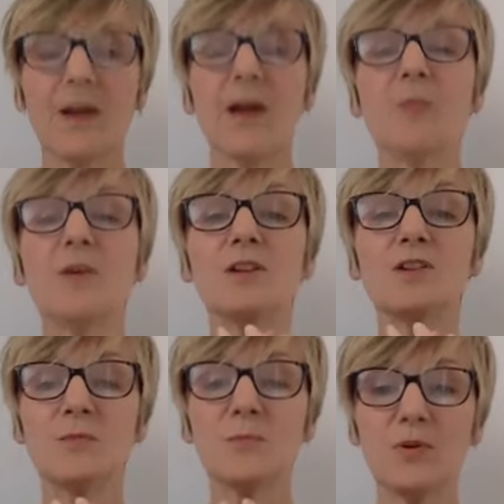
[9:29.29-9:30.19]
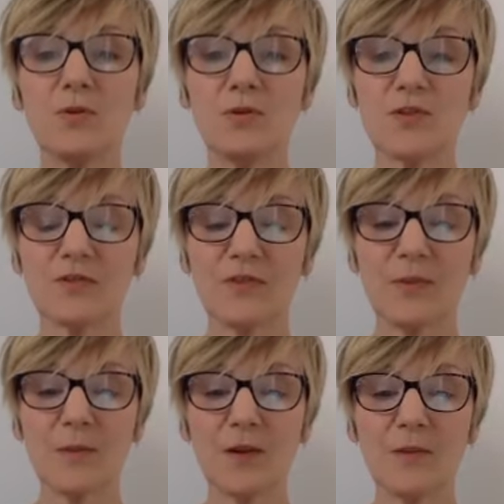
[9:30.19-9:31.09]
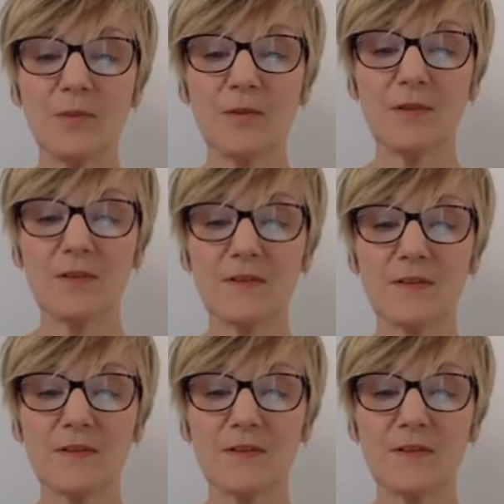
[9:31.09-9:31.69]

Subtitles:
And we can just pause for a moment,